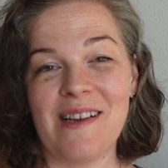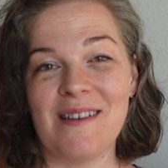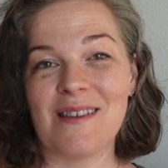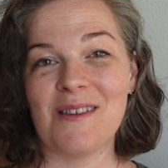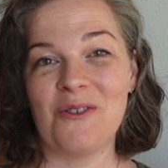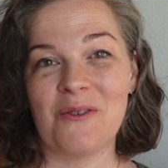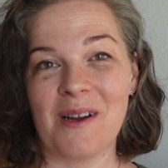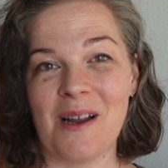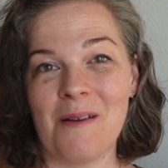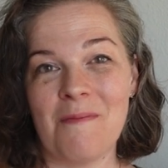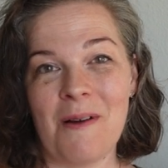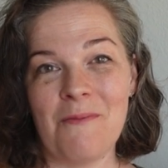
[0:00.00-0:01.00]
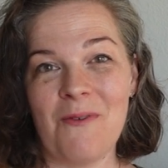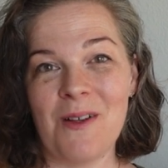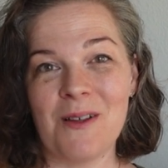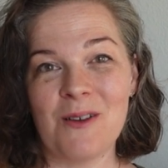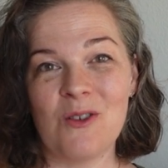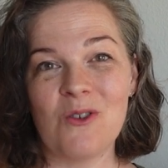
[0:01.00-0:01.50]
is a dream. I'm
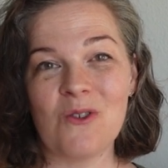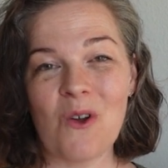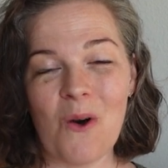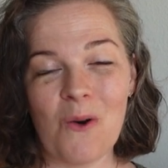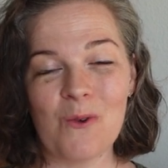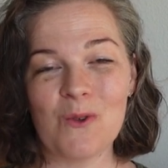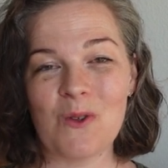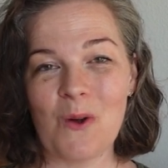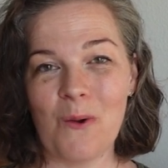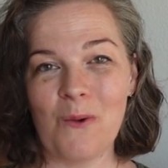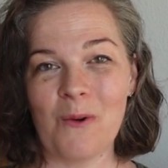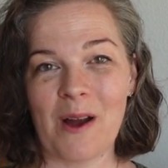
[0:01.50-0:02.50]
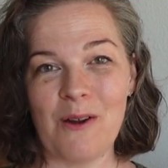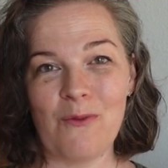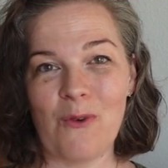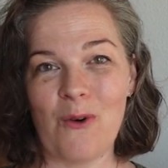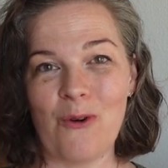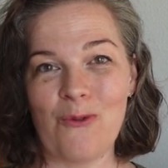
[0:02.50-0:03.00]
feeling so, so
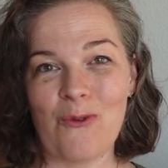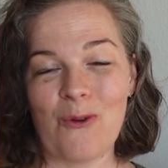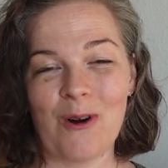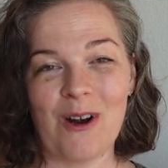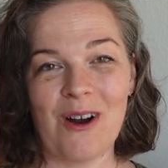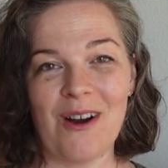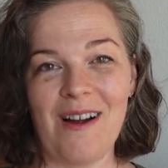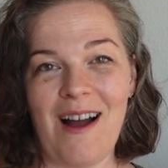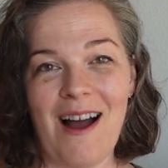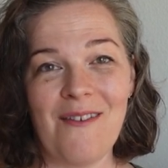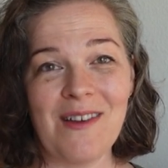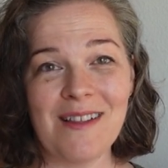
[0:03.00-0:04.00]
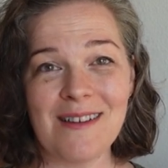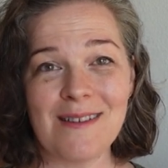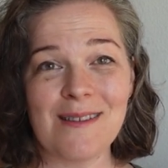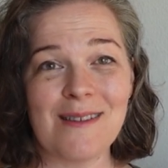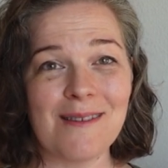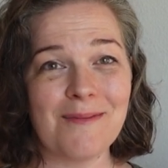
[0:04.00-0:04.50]
grateful for having
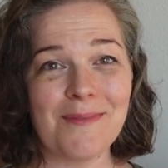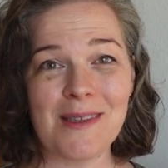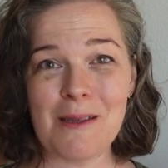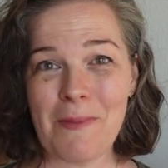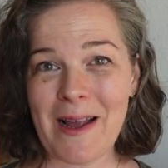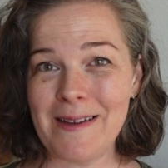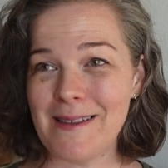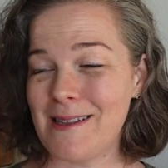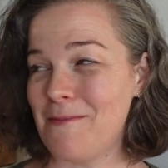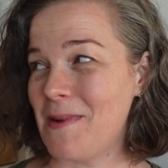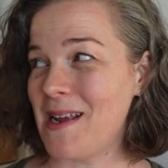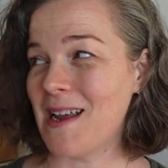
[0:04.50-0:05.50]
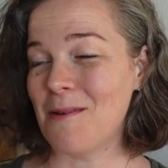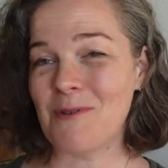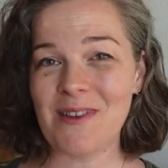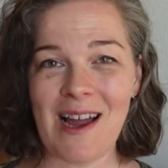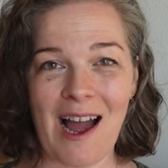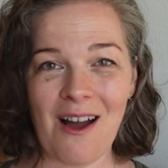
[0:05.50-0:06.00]
this space and being
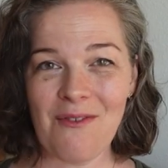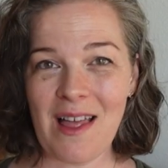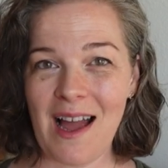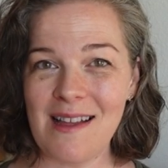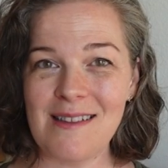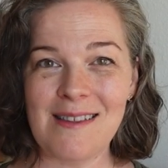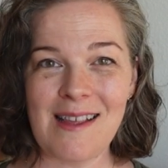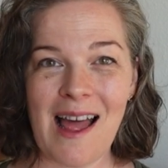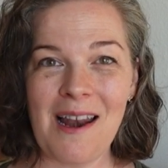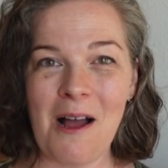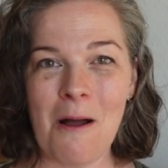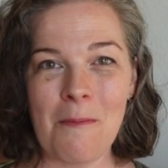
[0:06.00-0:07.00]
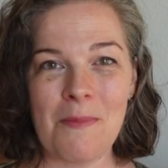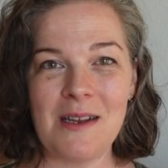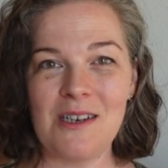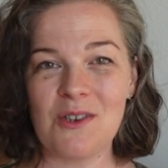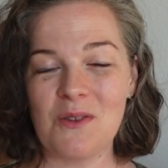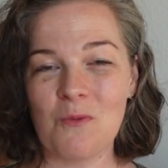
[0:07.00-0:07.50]
able to have that set up.
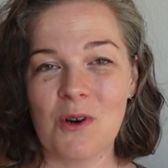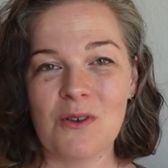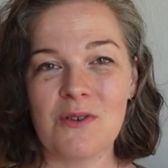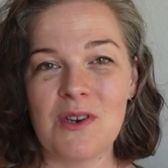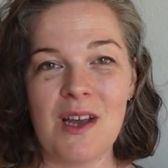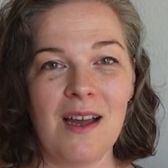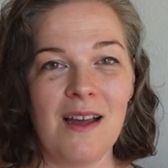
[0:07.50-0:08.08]
It just worked